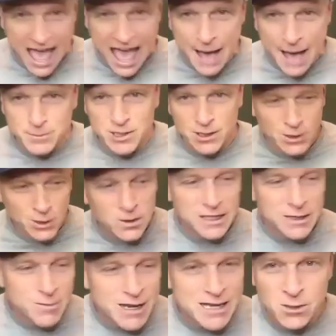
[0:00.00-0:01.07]

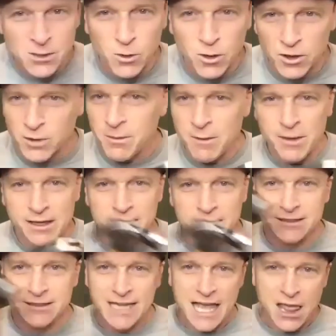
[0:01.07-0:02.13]
absolutely means the world to me
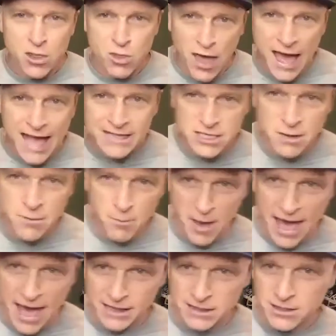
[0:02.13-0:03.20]
because that's
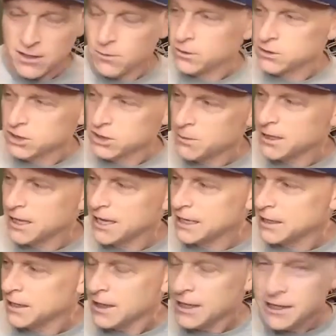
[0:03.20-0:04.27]
impact. When someone
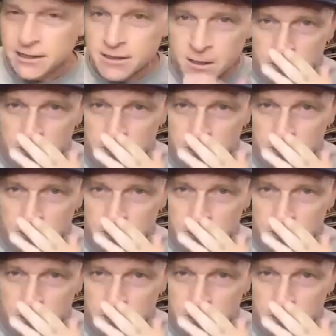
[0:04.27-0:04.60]
like you know